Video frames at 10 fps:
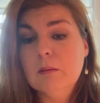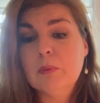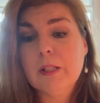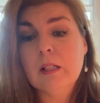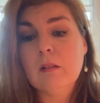
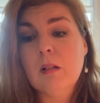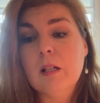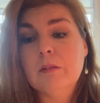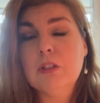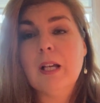bringing a lot
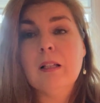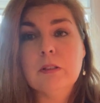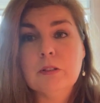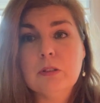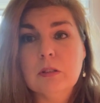of
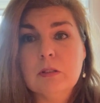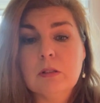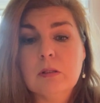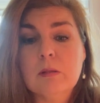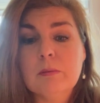challenge in
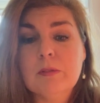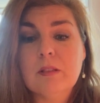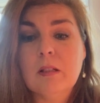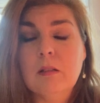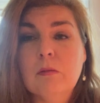terms
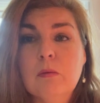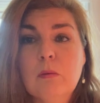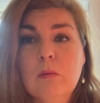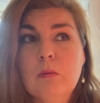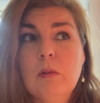of
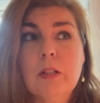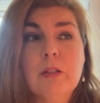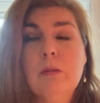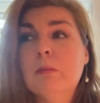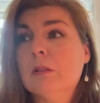what
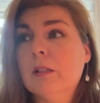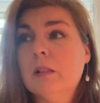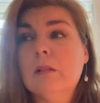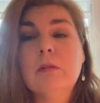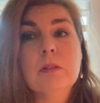you
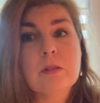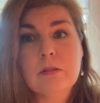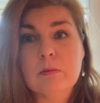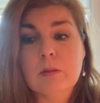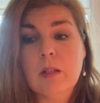believe
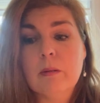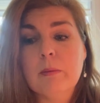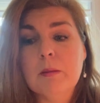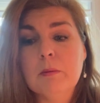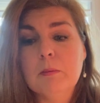versus what other
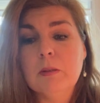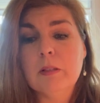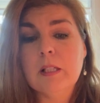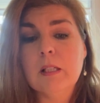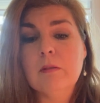people
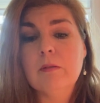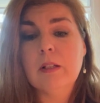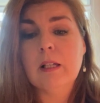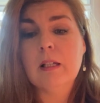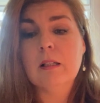believe.
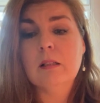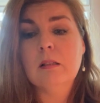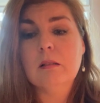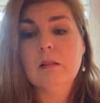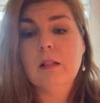
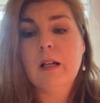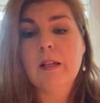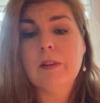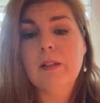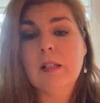And
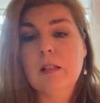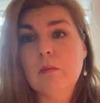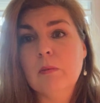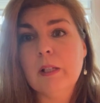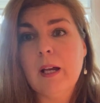I think
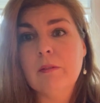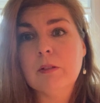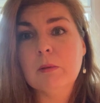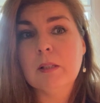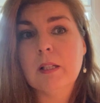we have to
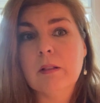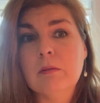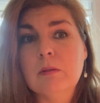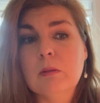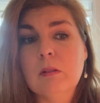be
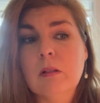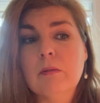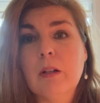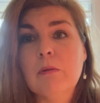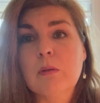careful of
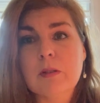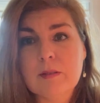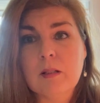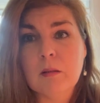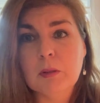not
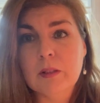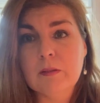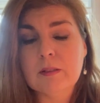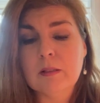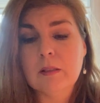forcing our
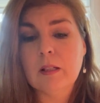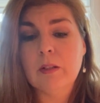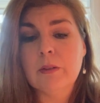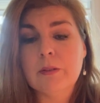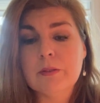beliefs onto
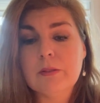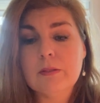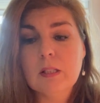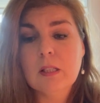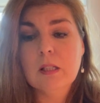others.
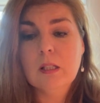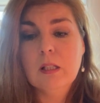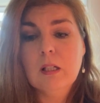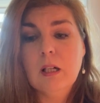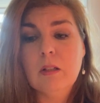
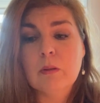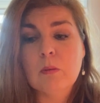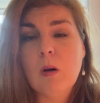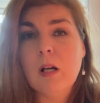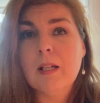
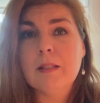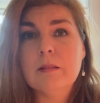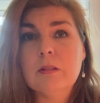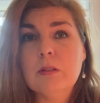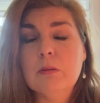
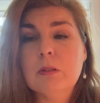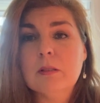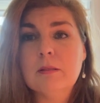Otherwise, you could